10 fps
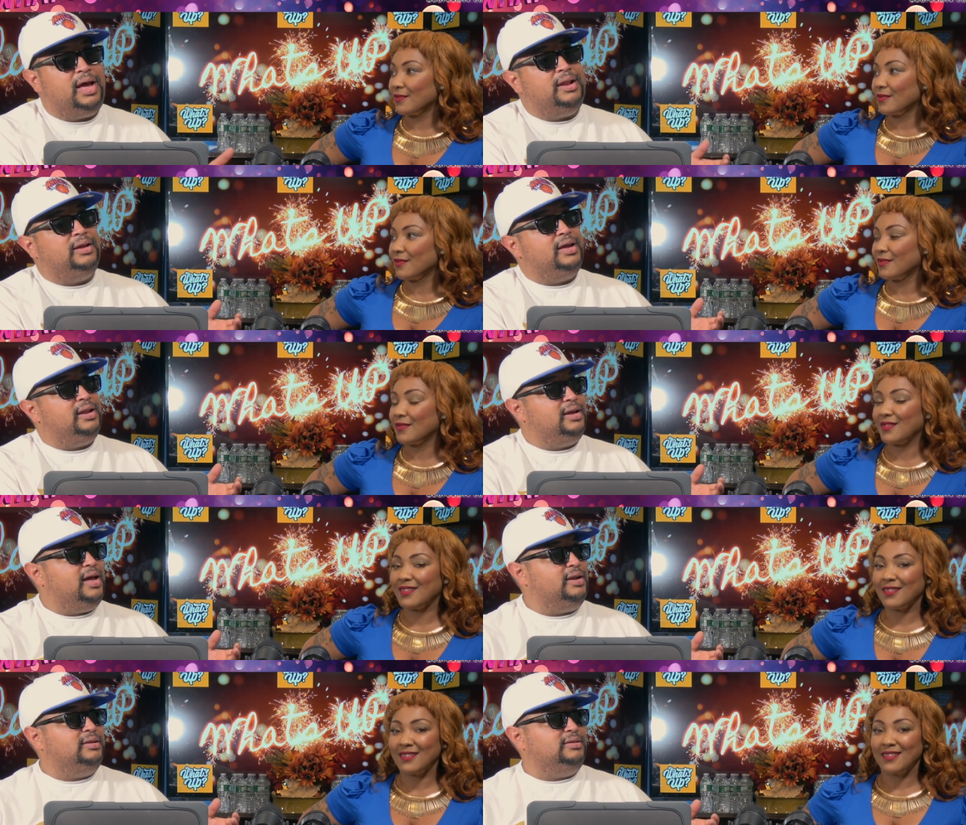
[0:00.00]
Speaker 1: kind of, kind of,
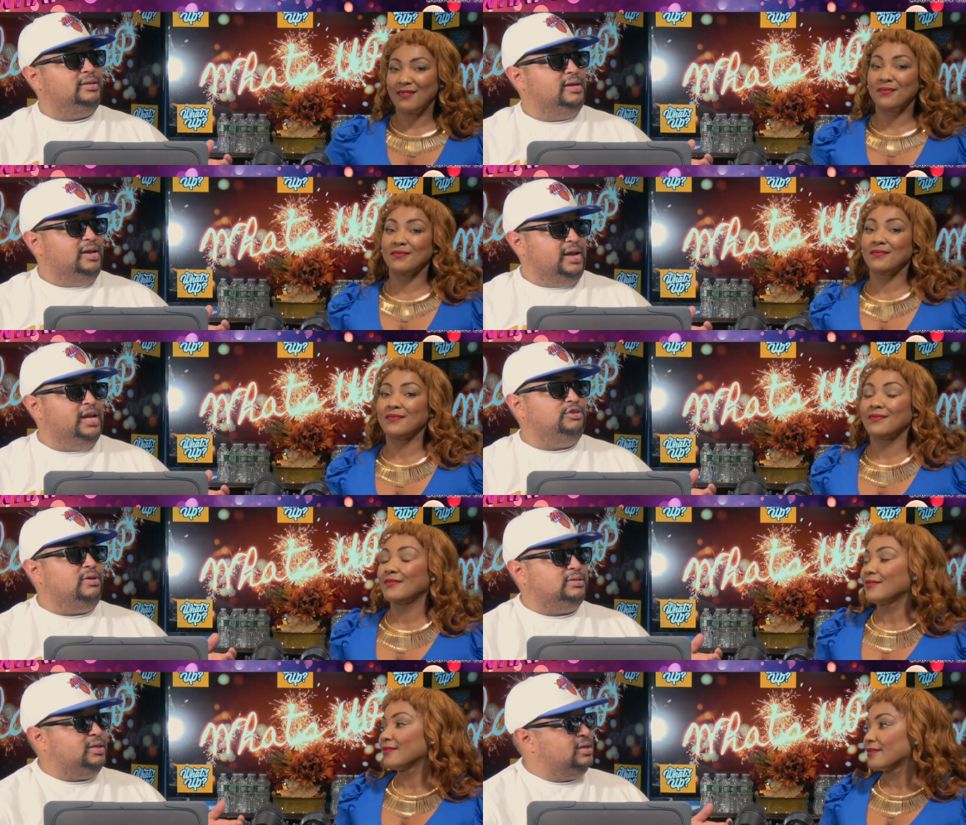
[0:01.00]
kind of
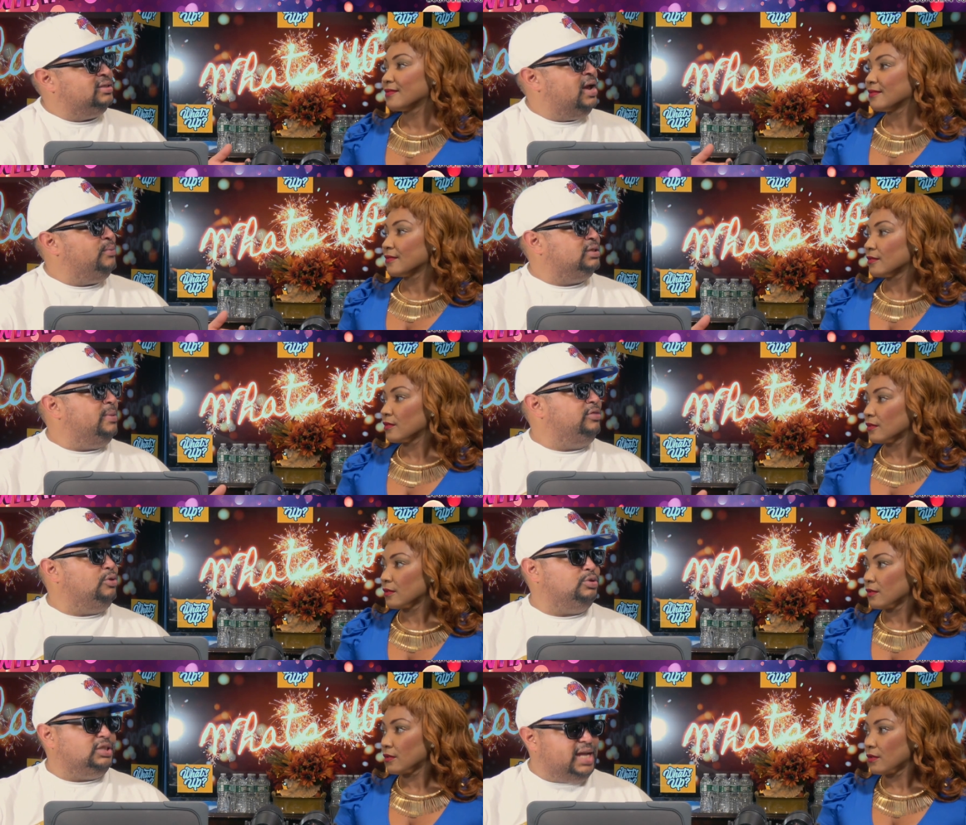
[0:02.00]
interesting Is that When somebody
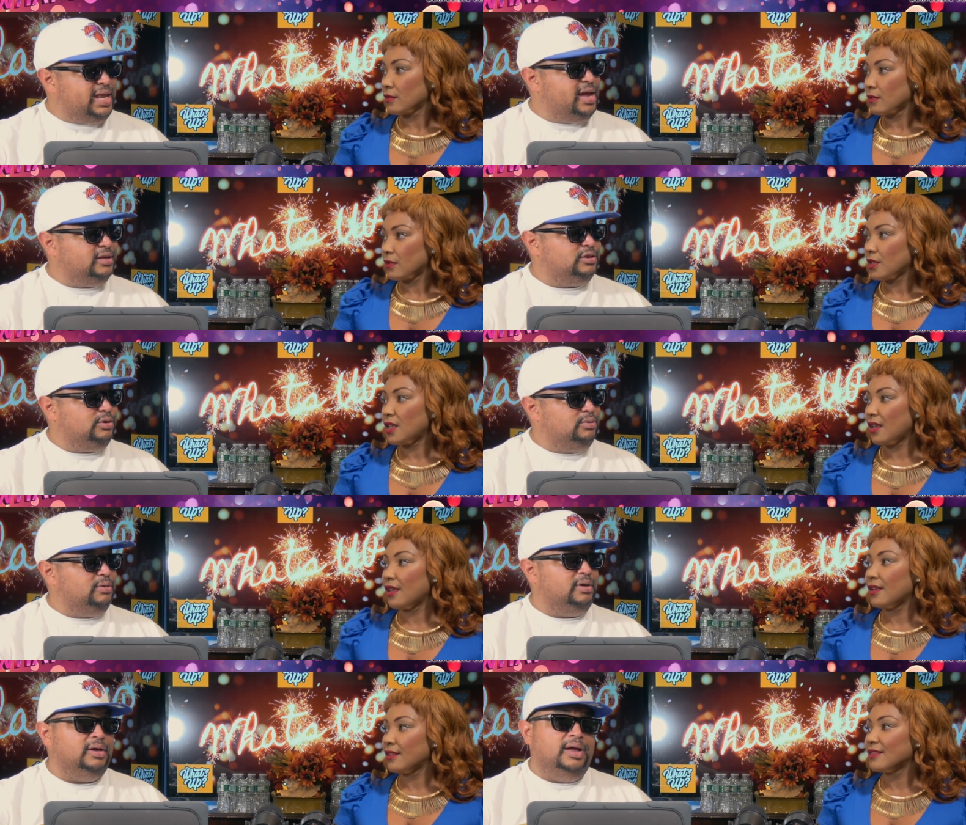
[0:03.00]
throws shade at you,
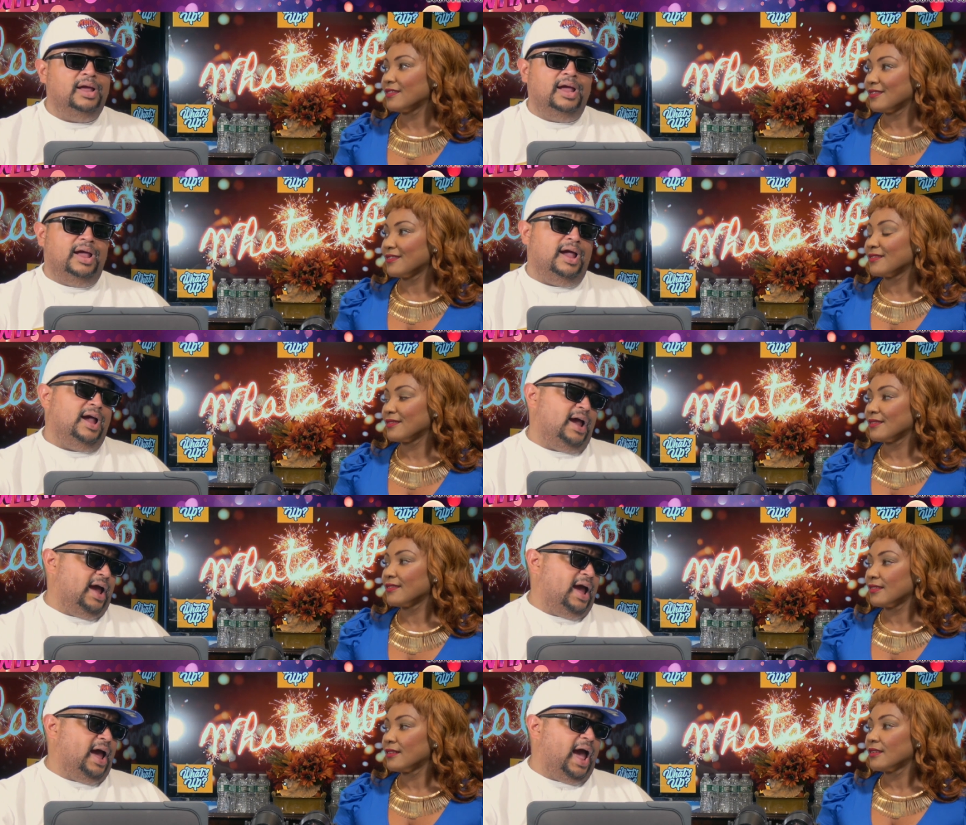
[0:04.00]

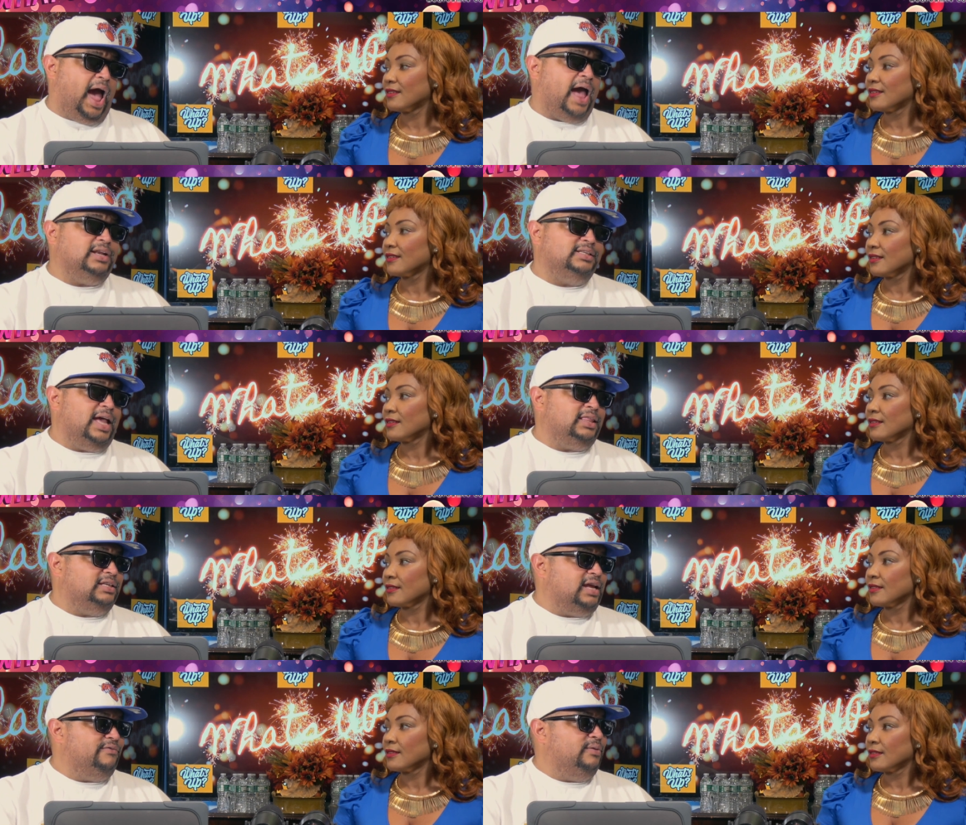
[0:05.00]
yeah. I just had the
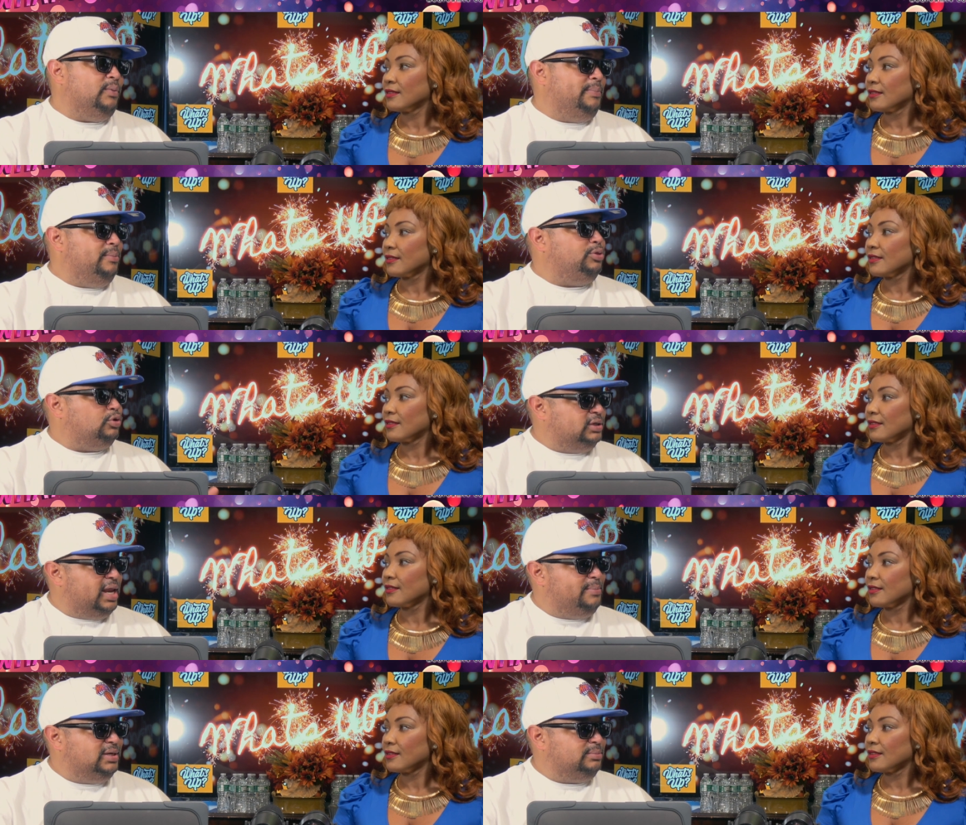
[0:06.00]
same. When people throw shade
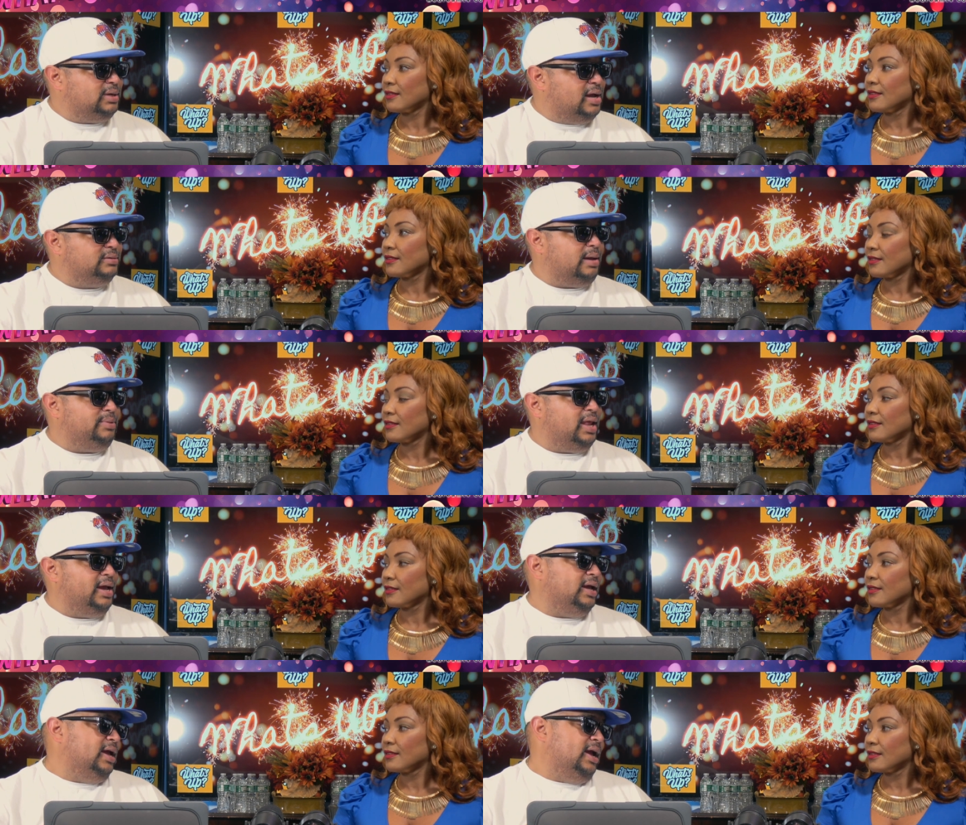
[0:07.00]
at me, sometimes I'd be
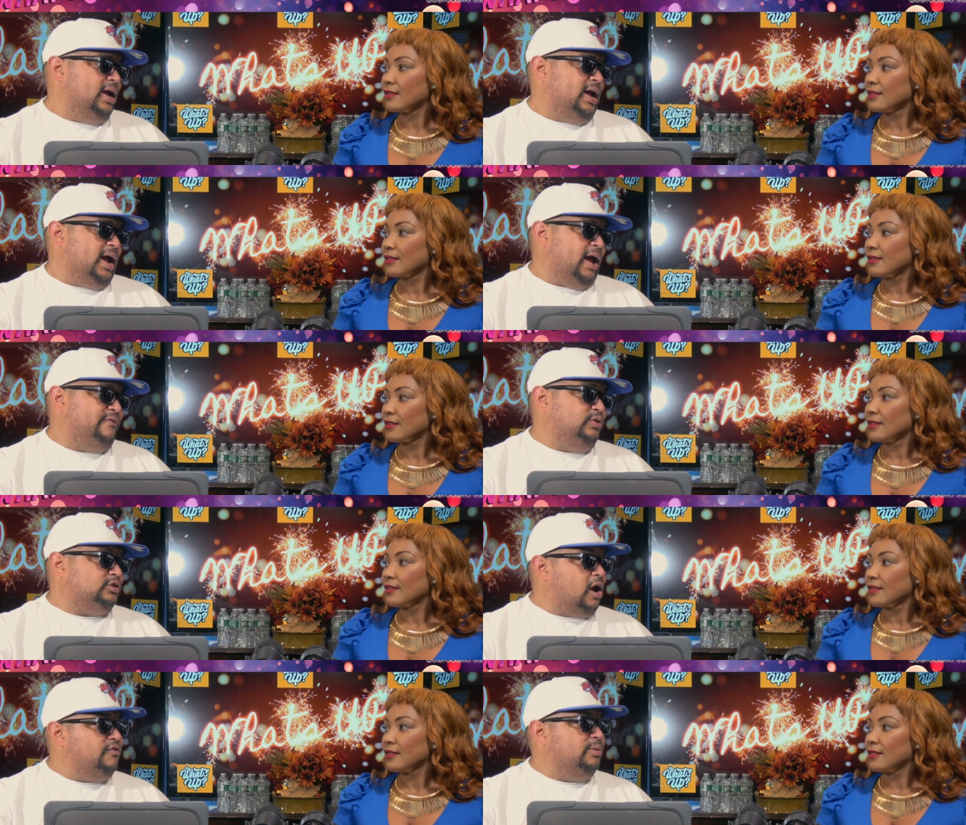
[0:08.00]
like, I feel
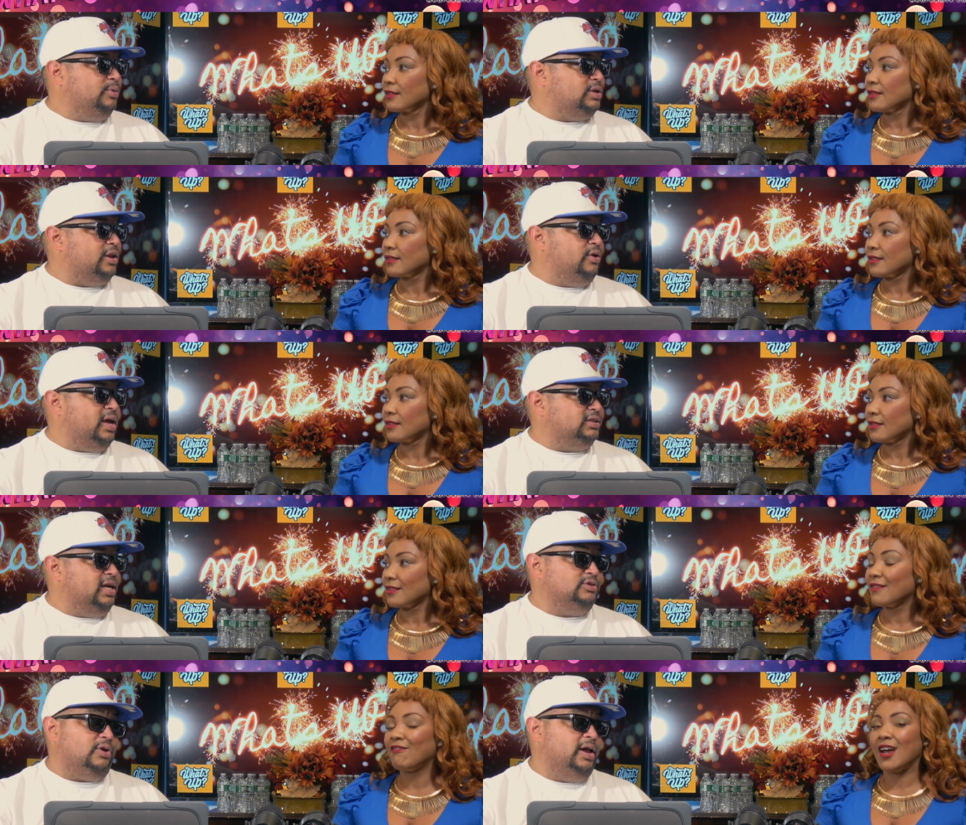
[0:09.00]
sorry for them because I know that
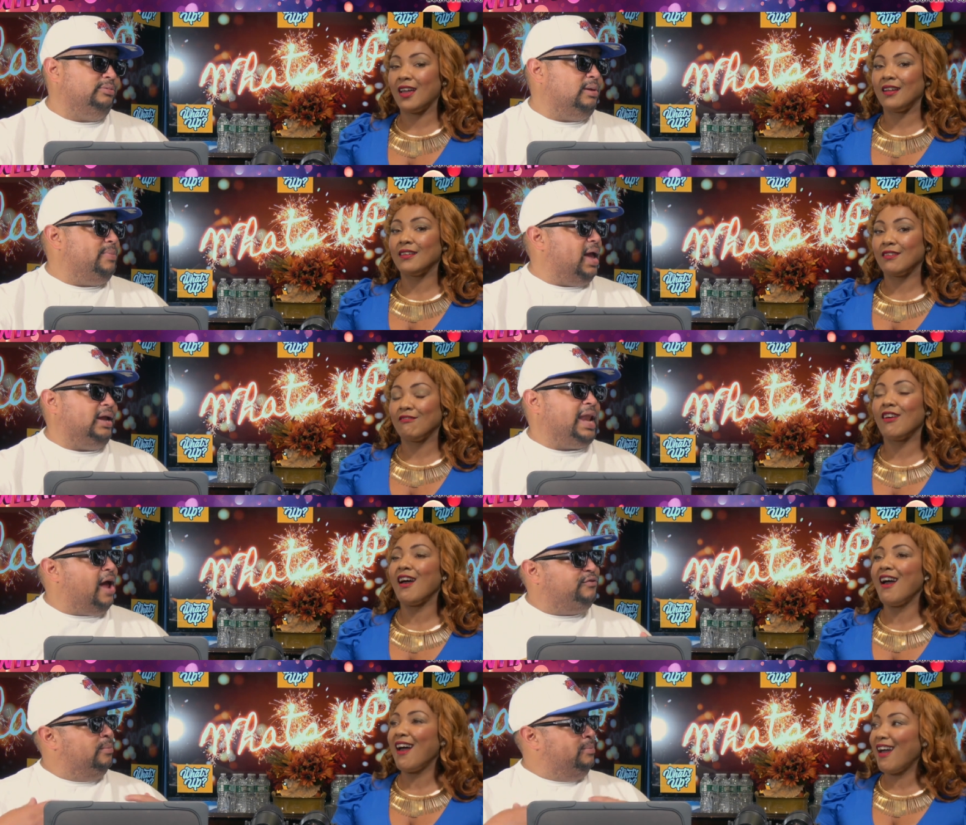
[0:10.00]
shade's gonna hit the back. Right.
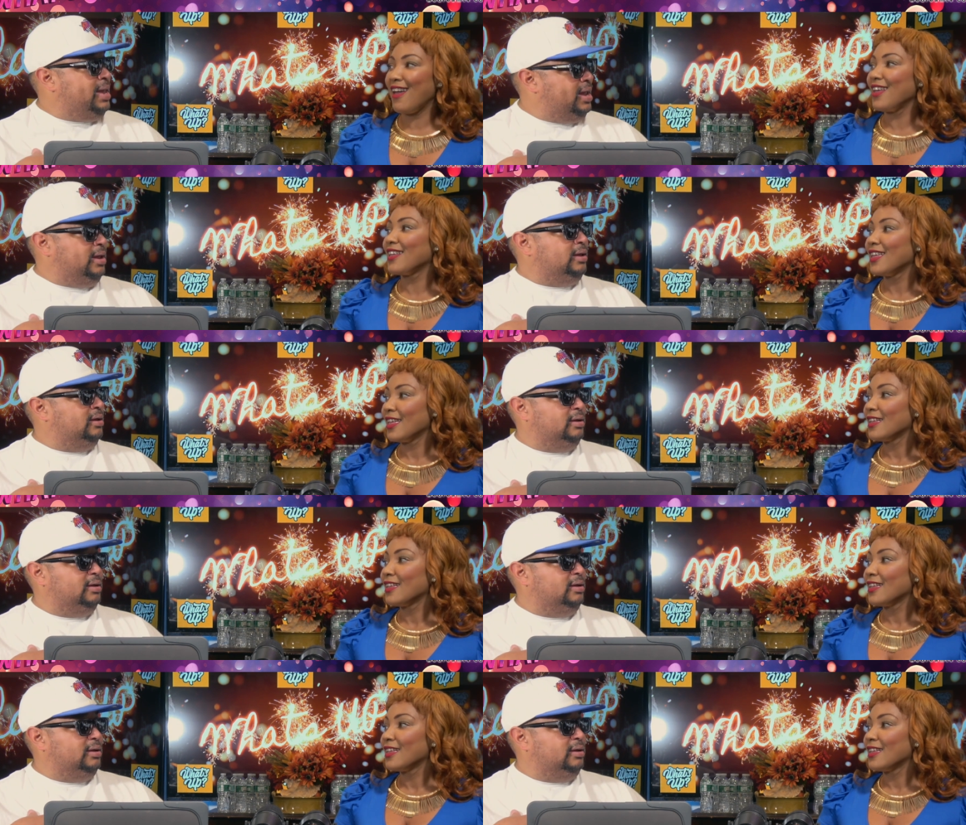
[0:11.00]
Not for me.